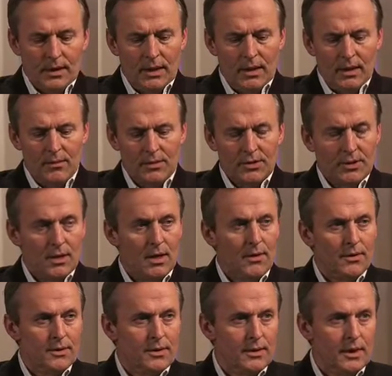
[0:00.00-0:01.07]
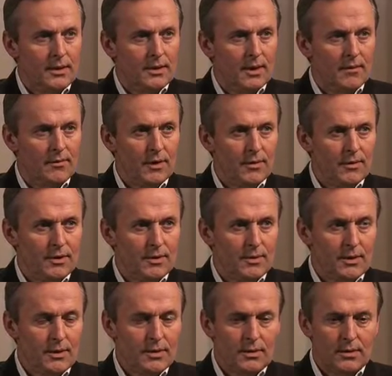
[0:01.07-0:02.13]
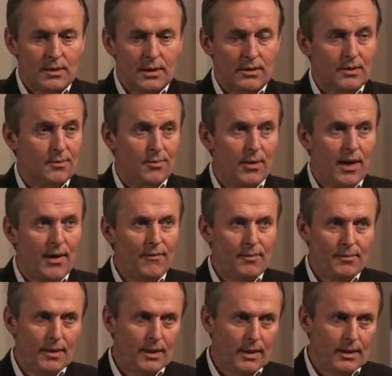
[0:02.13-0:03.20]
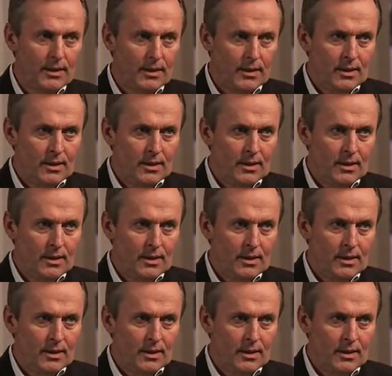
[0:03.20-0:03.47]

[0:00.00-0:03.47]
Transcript: And almost all those states have no restrictions as to private money.